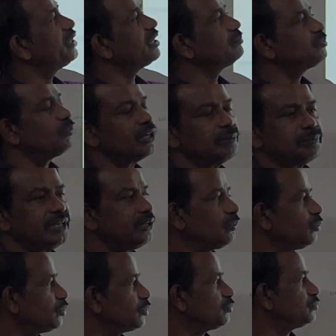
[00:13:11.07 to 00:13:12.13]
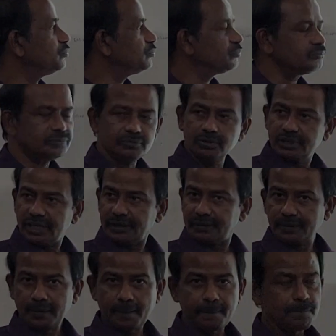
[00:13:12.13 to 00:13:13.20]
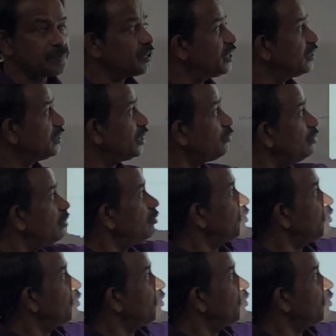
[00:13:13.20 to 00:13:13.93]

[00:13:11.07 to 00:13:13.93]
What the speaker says: becomes 1 by root 2. Okay. Now we